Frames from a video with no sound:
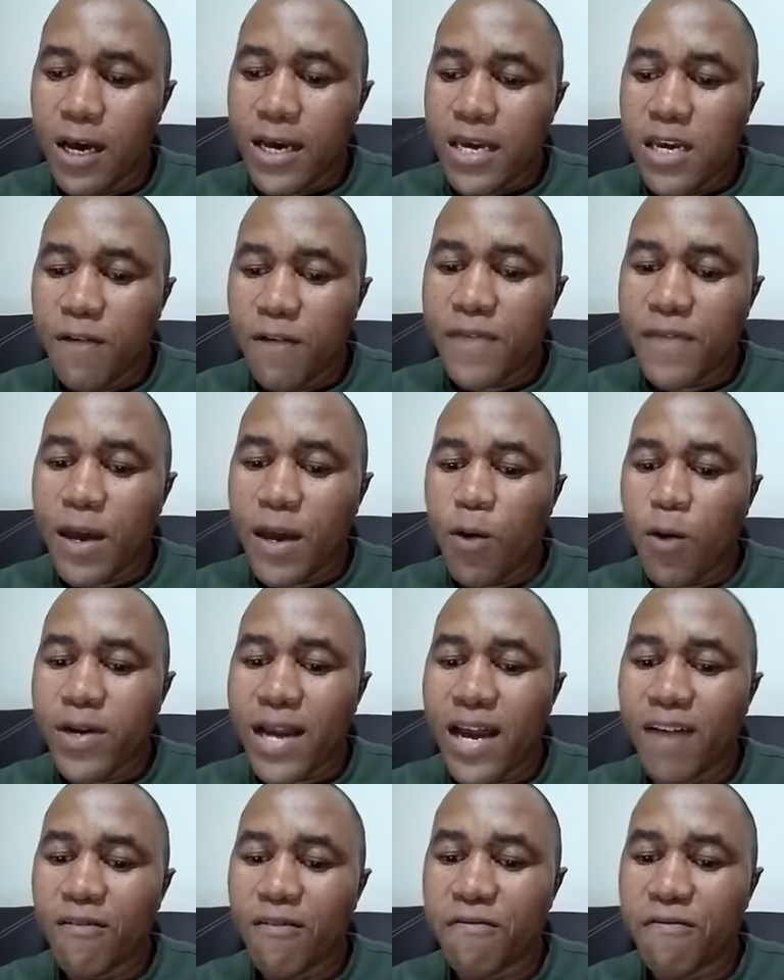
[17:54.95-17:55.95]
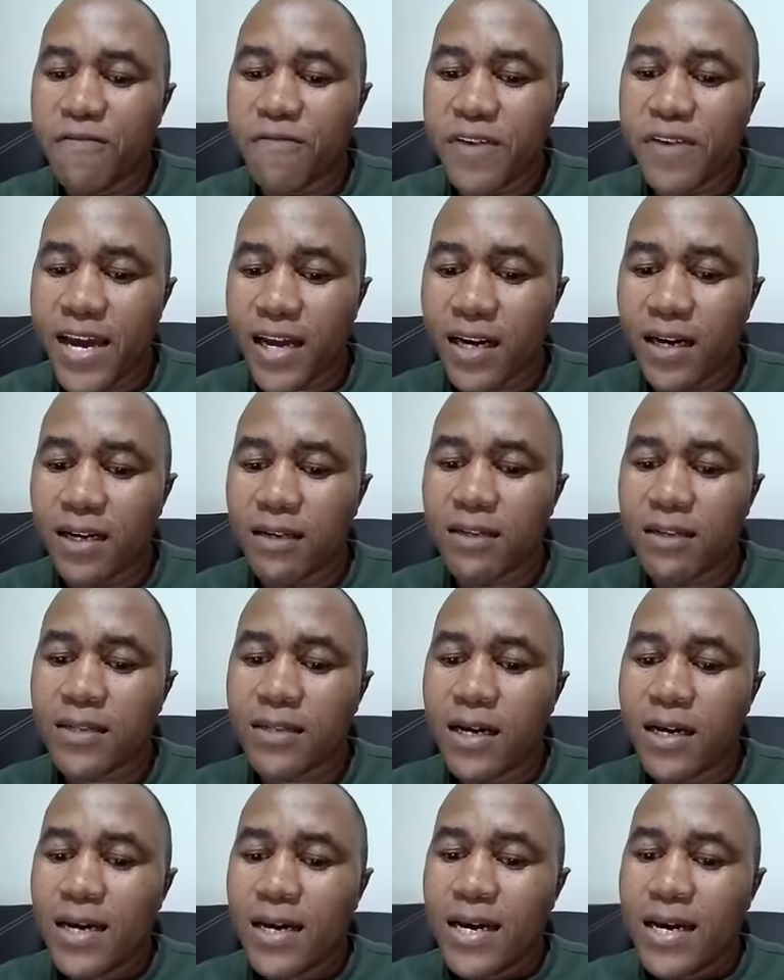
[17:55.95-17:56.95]
If they would have vehicles
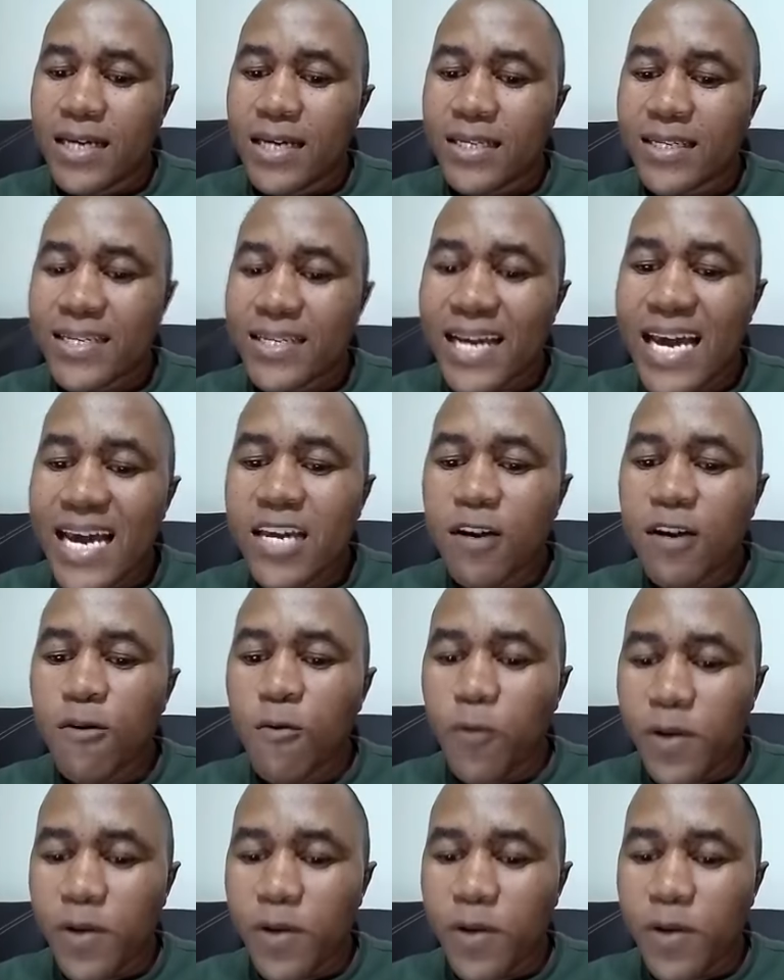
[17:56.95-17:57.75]
staying